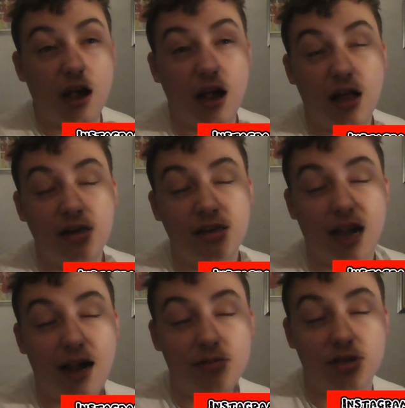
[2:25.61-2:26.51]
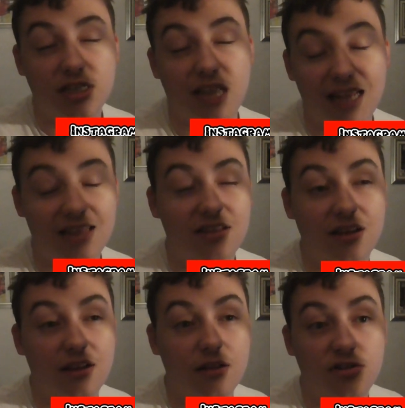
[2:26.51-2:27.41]
and I'm just sad
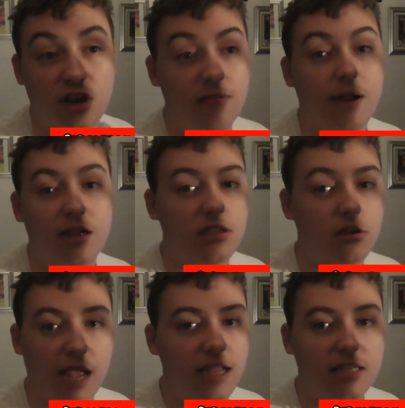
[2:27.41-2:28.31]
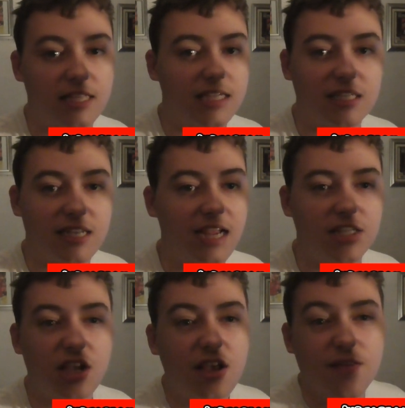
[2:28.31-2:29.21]
that Drayton Manor's not getting to that
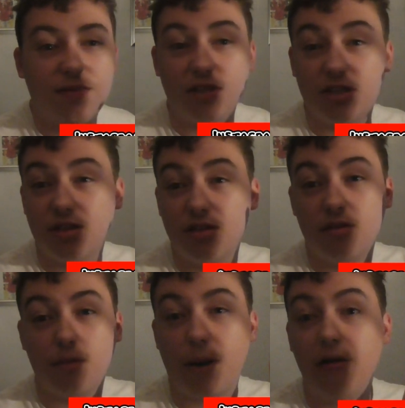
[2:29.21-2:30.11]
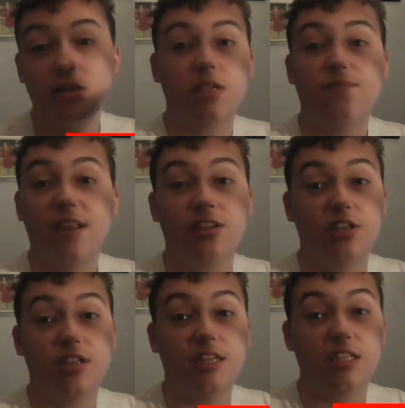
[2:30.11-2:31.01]
stage. This Pirates
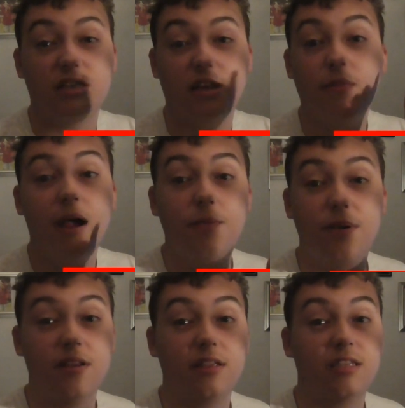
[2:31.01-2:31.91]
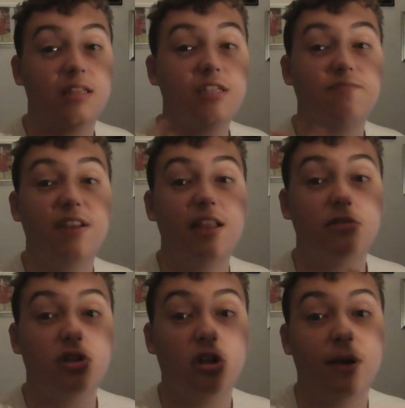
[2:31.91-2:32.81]
Adventure needs, in my opinion, so this video
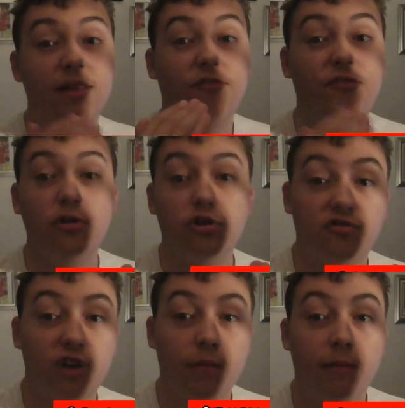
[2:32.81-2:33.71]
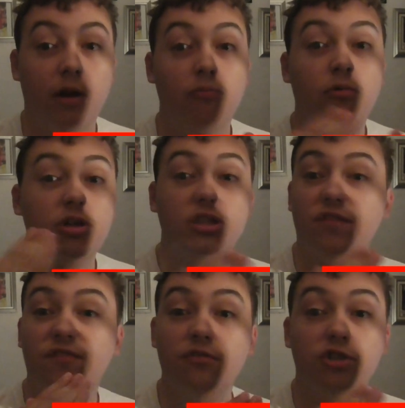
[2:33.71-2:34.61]
is all about the future of Drayton Manor. What does
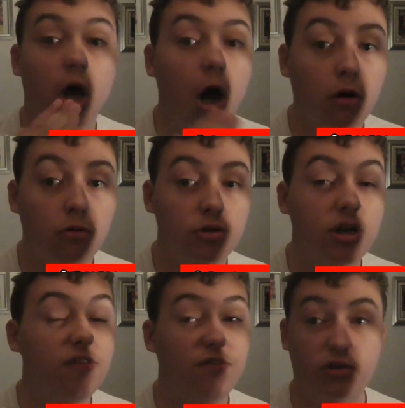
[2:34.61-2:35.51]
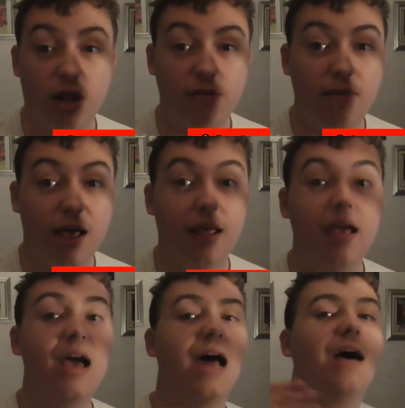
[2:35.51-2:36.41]
the future hold for Drayton
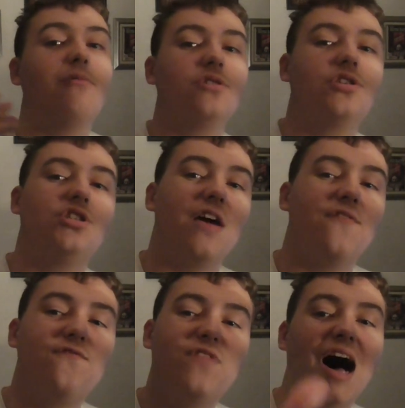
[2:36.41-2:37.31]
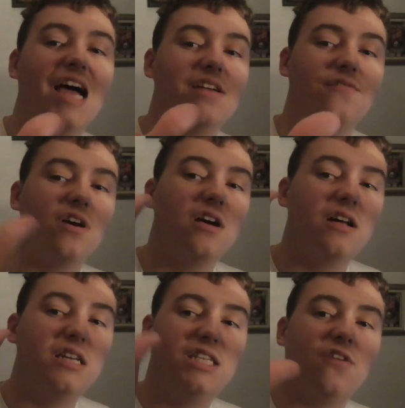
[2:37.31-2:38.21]
Manor? And I want to share five
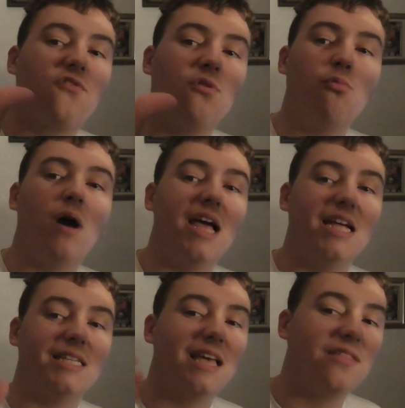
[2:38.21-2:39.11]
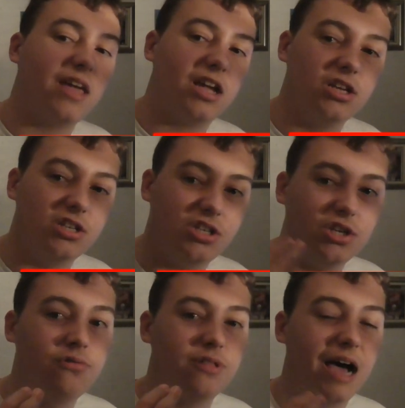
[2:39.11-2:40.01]
different ways they can
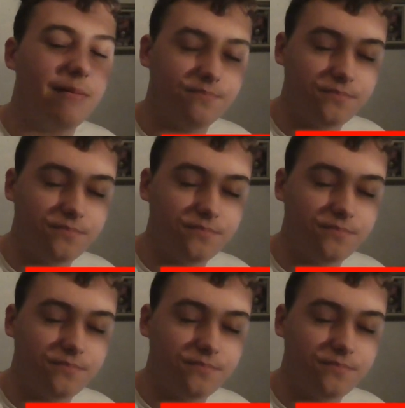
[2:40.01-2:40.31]
do that.